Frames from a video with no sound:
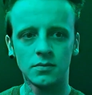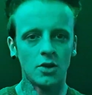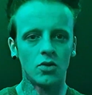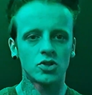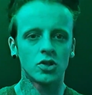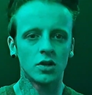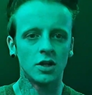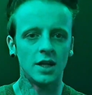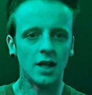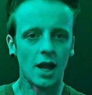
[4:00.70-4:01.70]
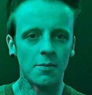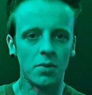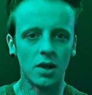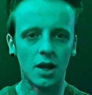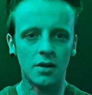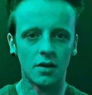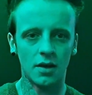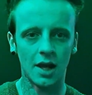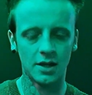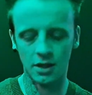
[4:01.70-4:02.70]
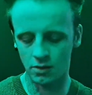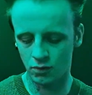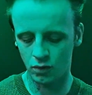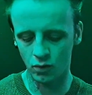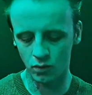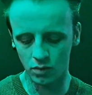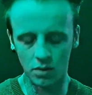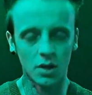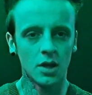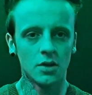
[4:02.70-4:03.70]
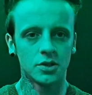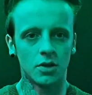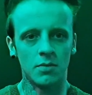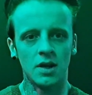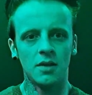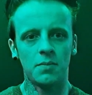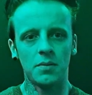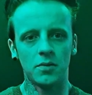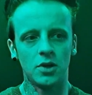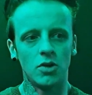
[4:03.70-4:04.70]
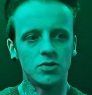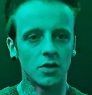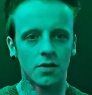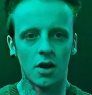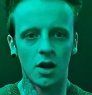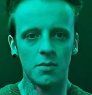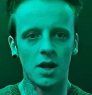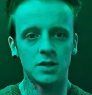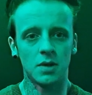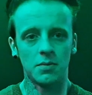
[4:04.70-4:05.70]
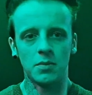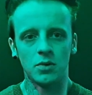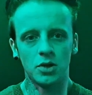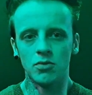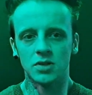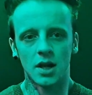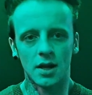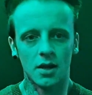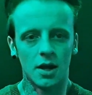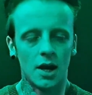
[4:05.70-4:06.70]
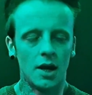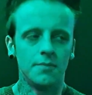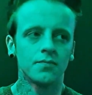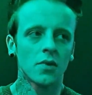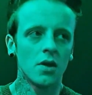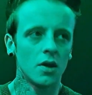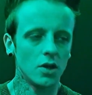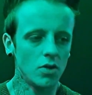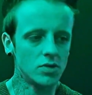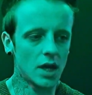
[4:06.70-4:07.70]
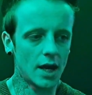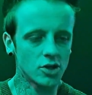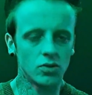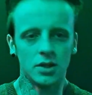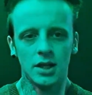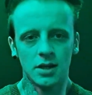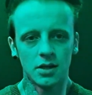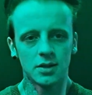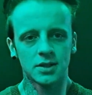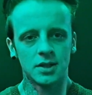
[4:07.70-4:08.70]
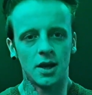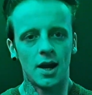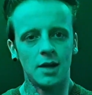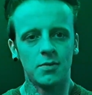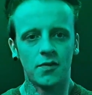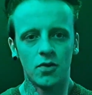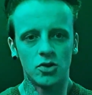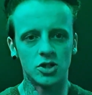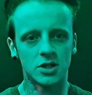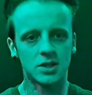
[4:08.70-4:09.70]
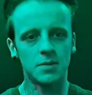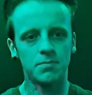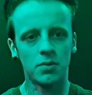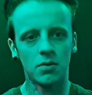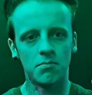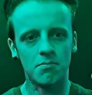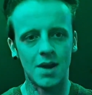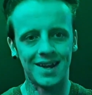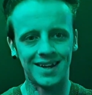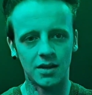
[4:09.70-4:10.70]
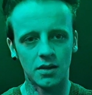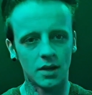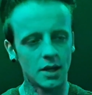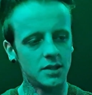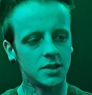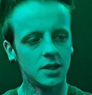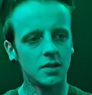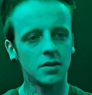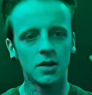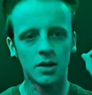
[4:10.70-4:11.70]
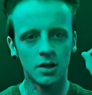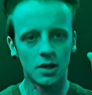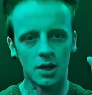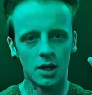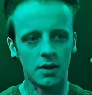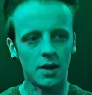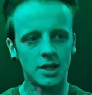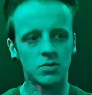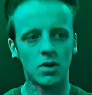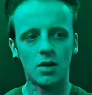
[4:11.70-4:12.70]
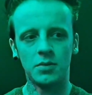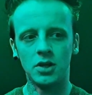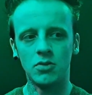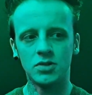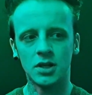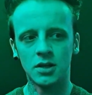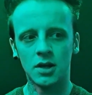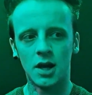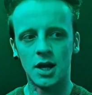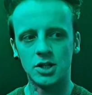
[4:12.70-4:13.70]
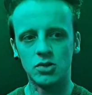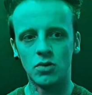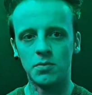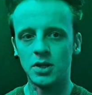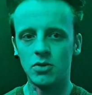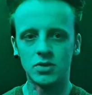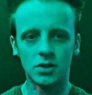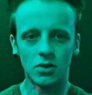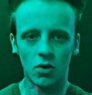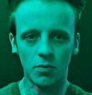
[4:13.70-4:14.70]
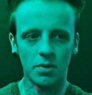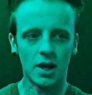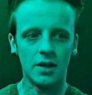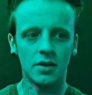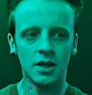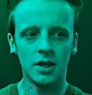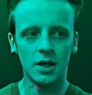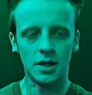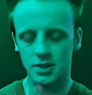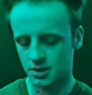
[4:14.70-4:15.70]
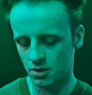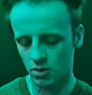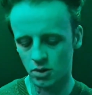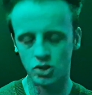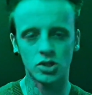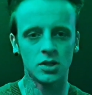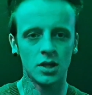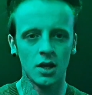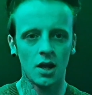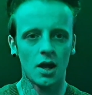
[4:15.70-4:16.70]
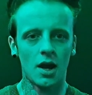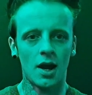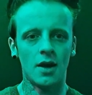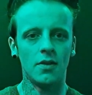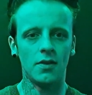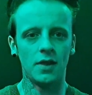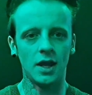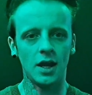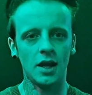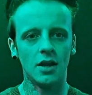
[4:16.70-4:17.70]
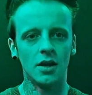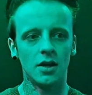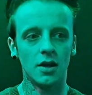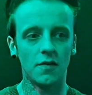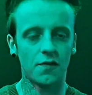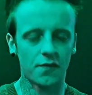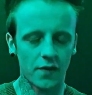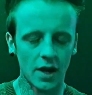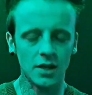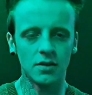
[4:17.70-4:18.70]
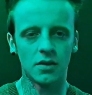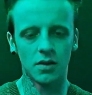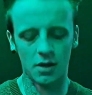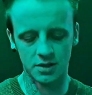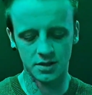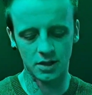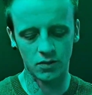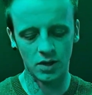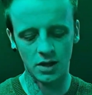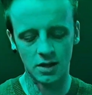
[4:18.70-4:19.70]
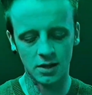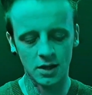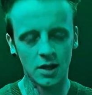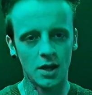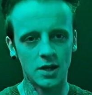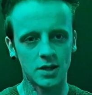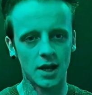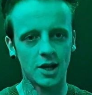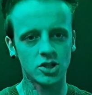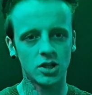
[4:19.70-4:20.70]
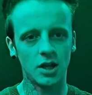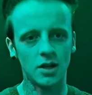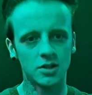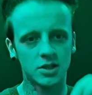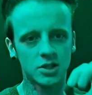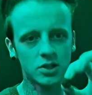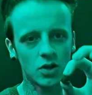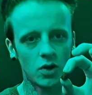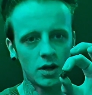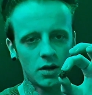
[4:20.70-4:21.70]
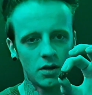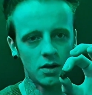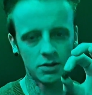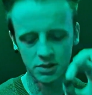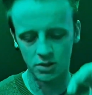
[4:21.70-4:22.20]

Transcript: You're also going to need a bloodletting tool. So many people use athames, many people use actual needles. Now, I prefer simple medical lancet, and that's what I'll be using, as you will be using your own blood in this concoction. And the final last ingredient is actually soil,